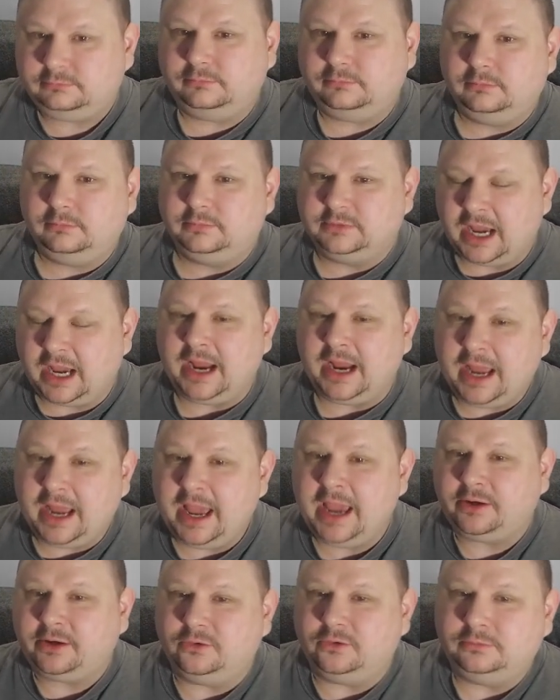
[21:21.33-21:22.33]

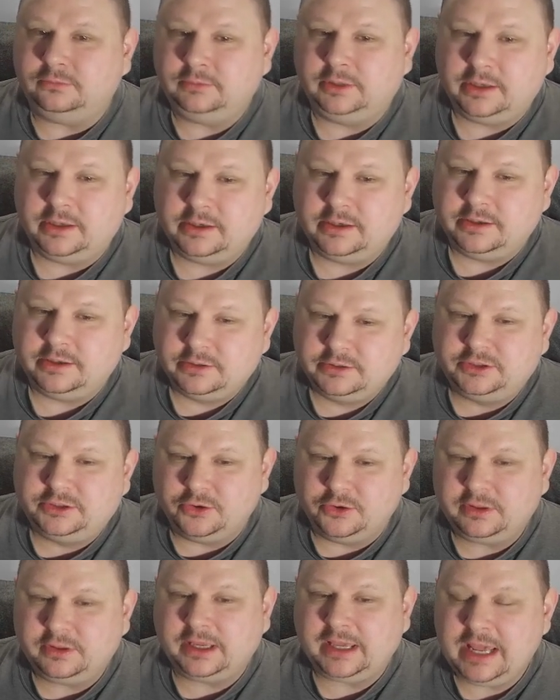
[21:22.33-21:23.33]
diagonal to
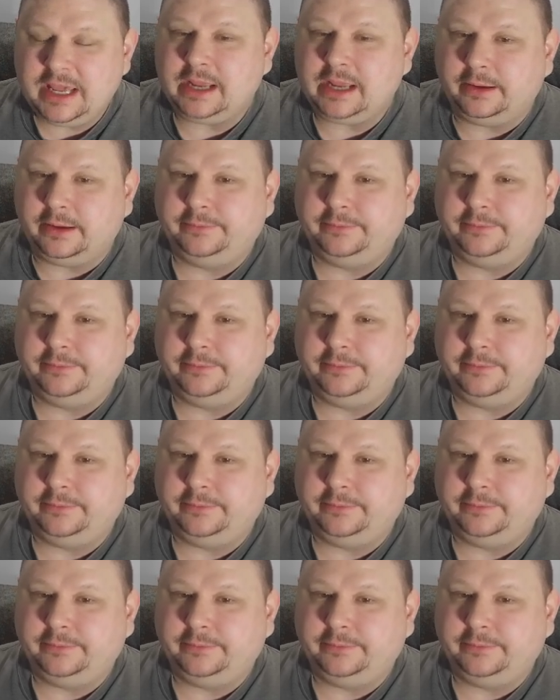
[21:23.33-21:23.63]
the king.